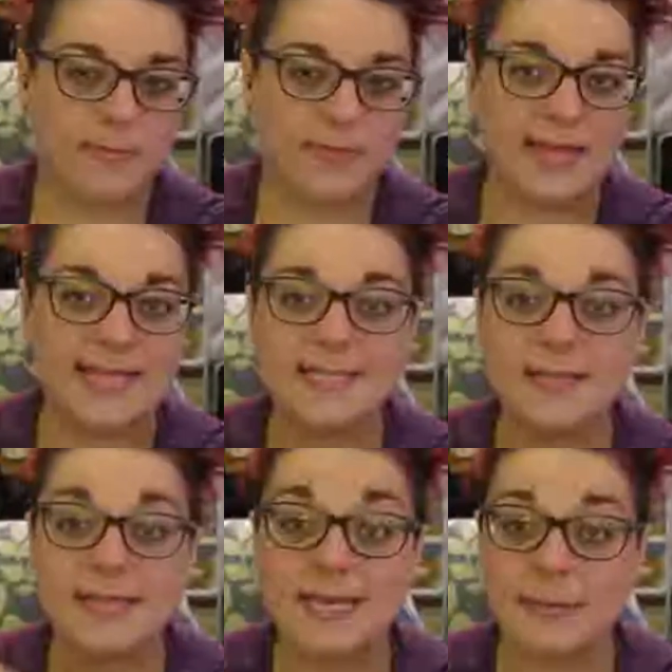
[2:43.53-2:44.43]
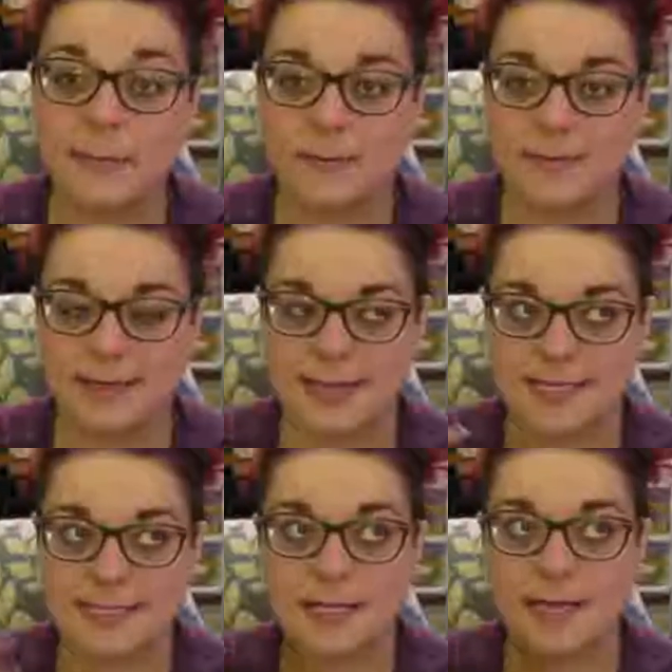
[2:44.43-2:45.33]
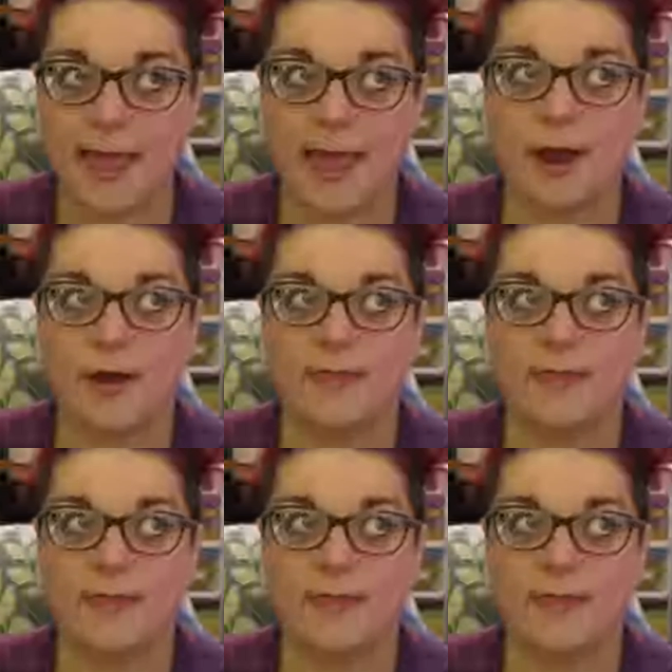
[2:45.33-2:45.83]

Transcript: they still think about me, and they still care,